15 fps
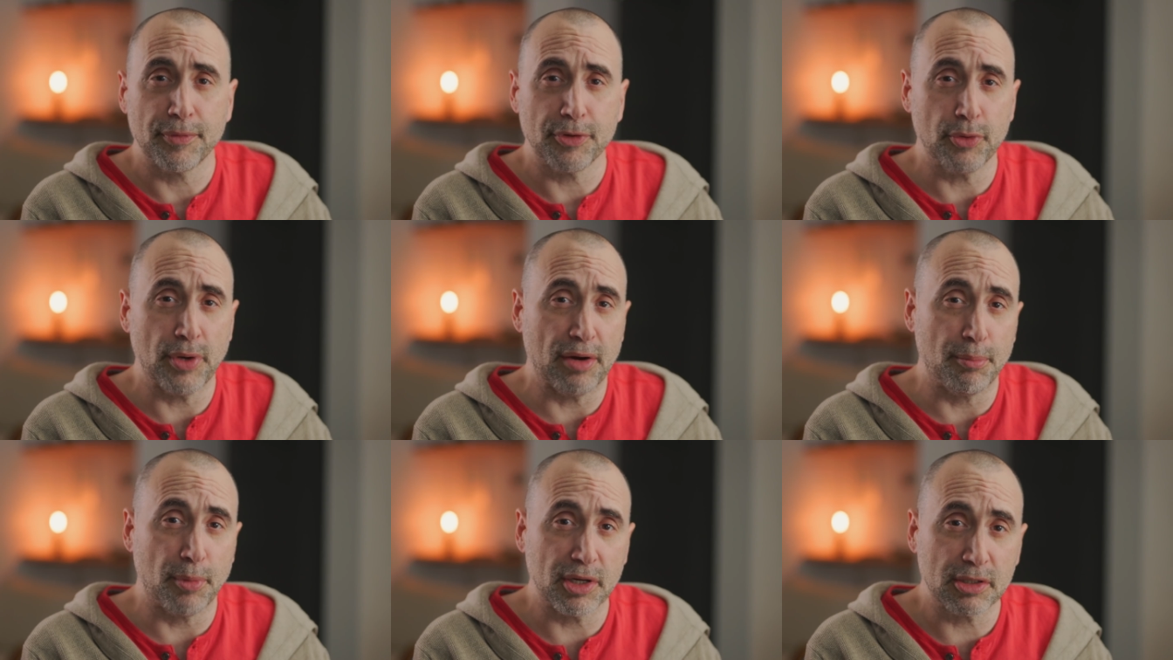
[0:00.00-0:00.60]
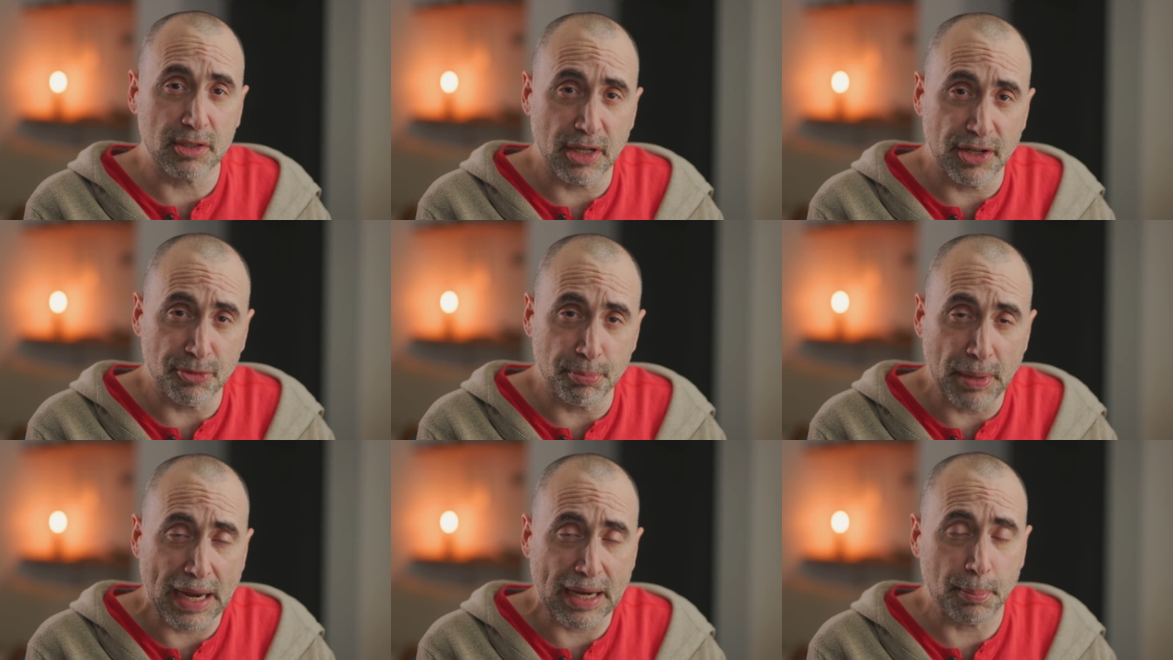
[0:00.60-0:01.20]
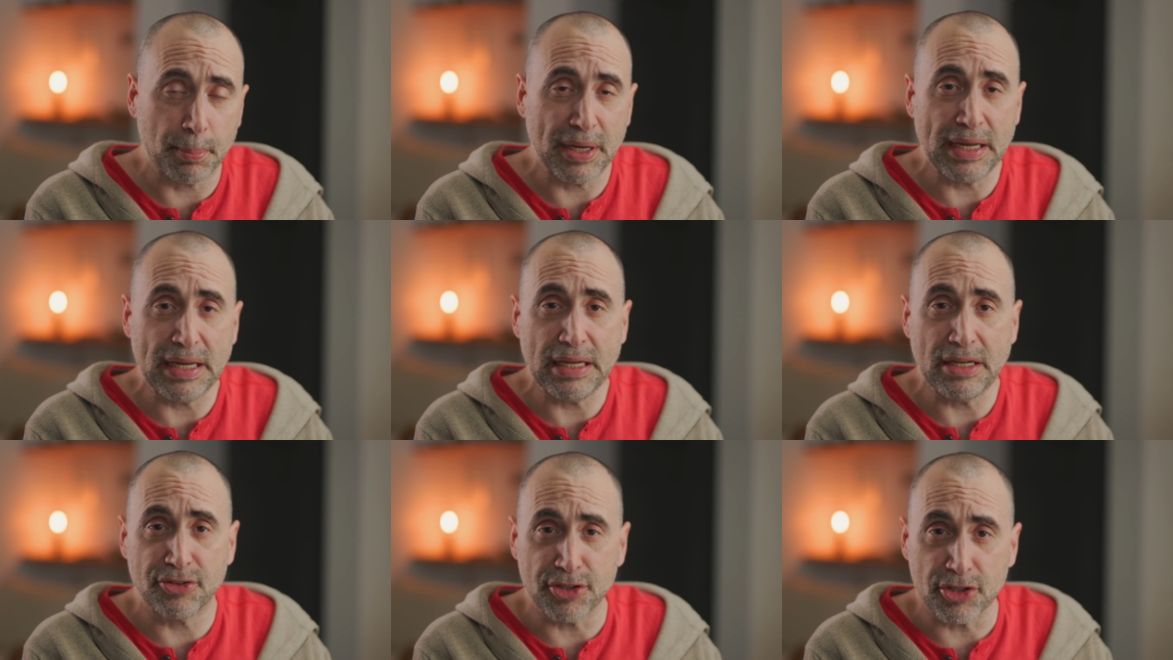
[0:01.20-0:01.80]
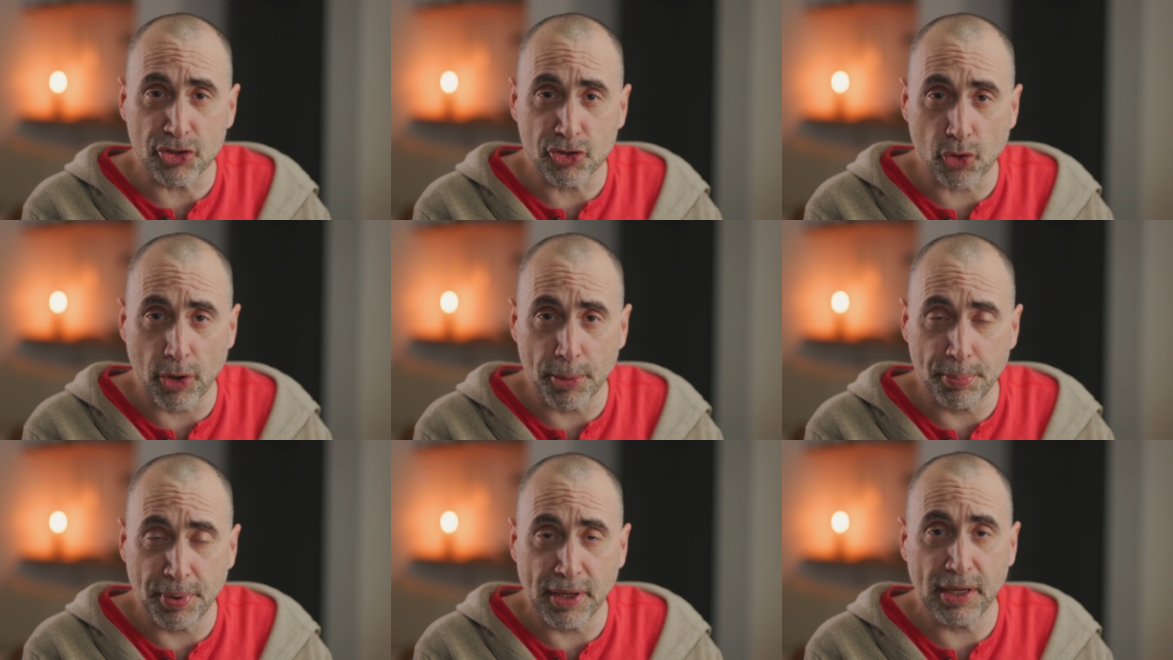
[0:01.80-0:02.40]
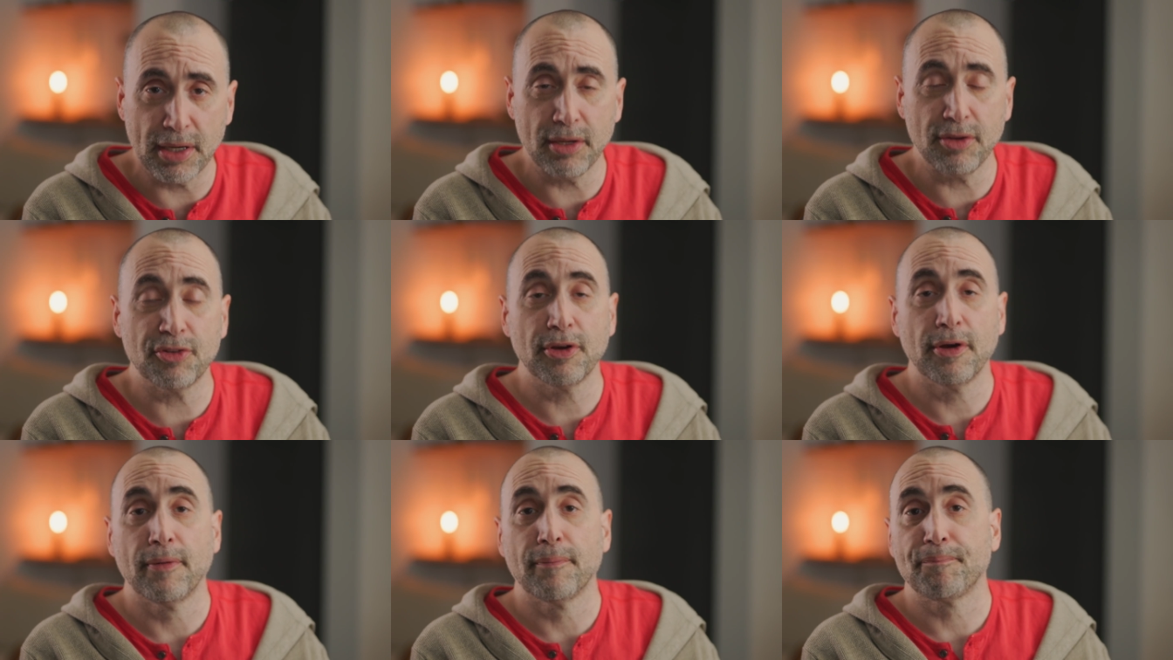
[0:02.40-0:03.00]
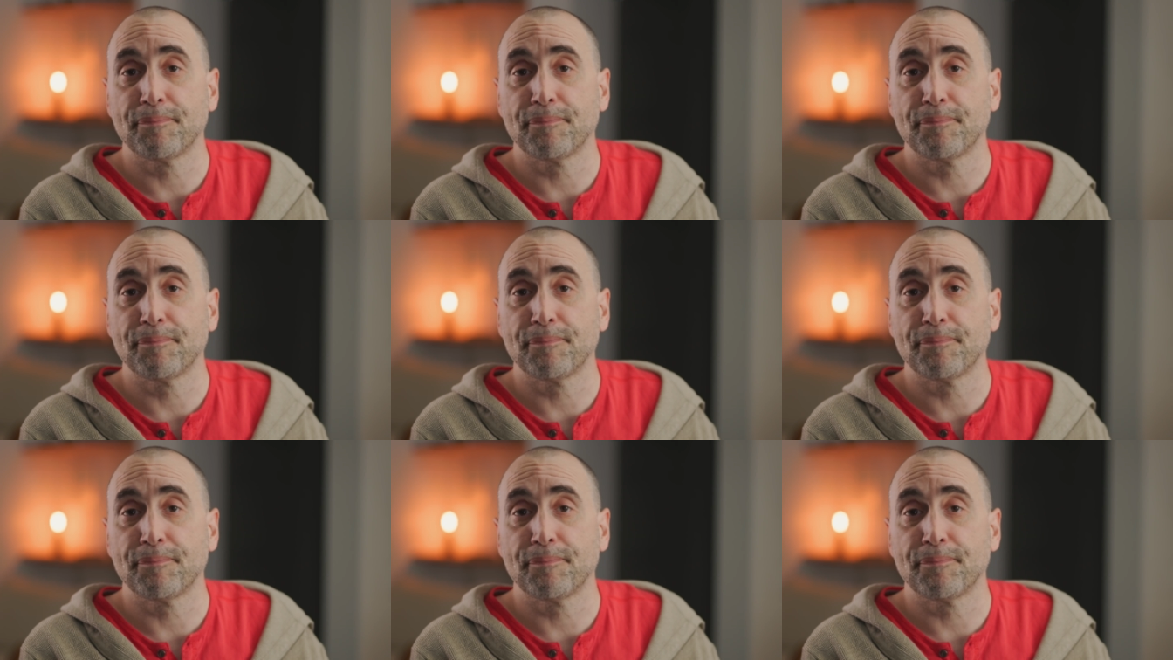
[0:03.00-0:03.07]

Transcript: You have much less back pains and joint pains